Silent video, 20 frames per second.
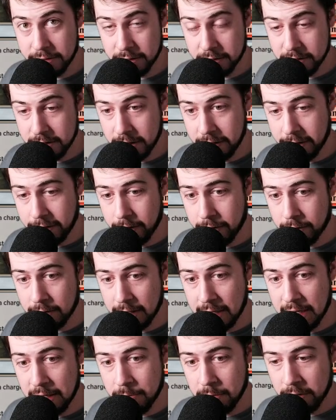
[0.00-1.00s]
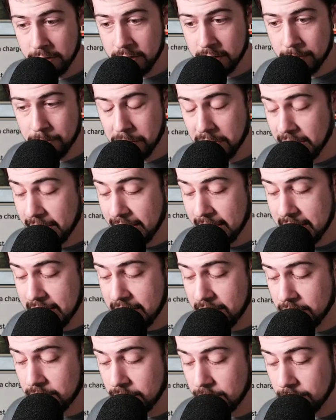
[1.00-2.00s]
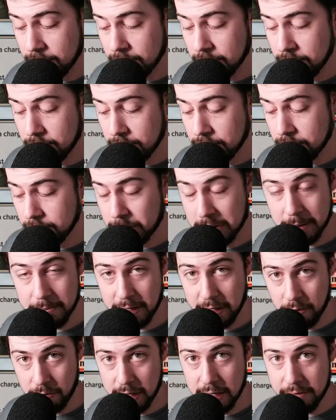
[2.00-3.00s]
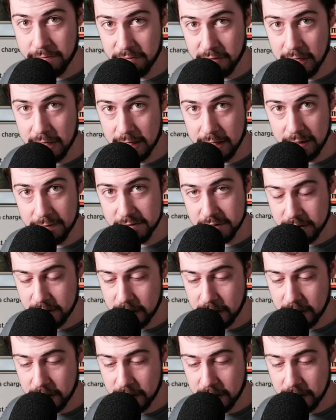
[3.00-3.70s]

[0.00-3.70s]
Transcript: you're still able to play probably a wide variety of